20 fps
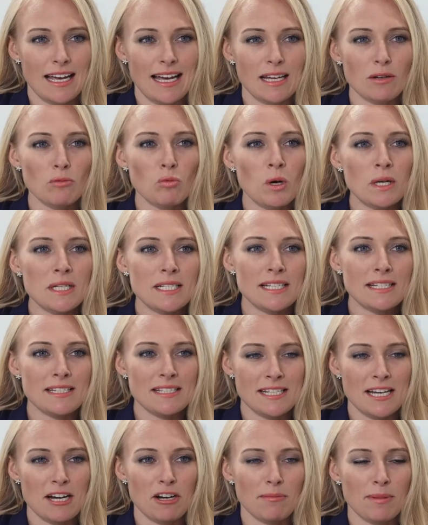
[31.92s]
And what
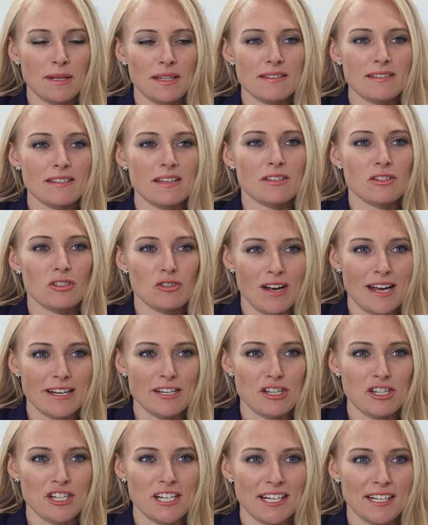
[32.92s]
is Terebinth's
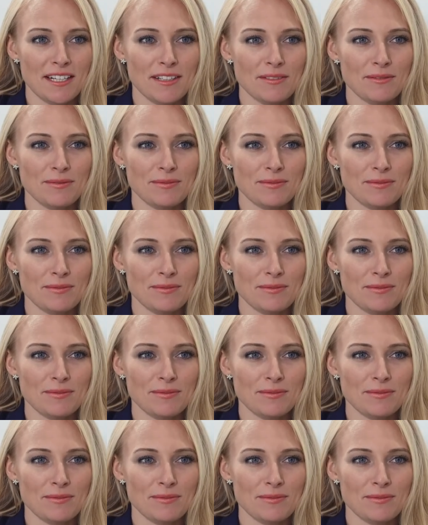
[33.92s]
strategy?